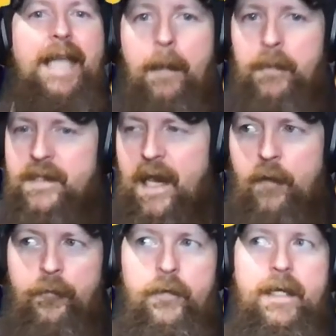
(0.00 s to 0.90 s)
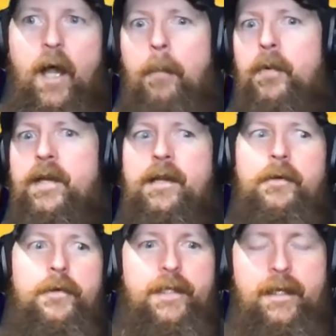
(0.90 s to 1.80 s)
and this happens every couple
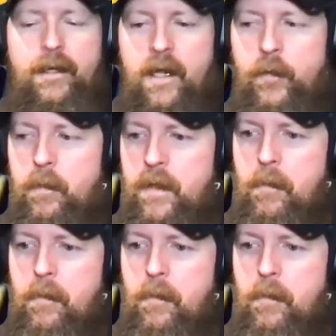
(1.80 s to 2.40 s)
years in the knife community.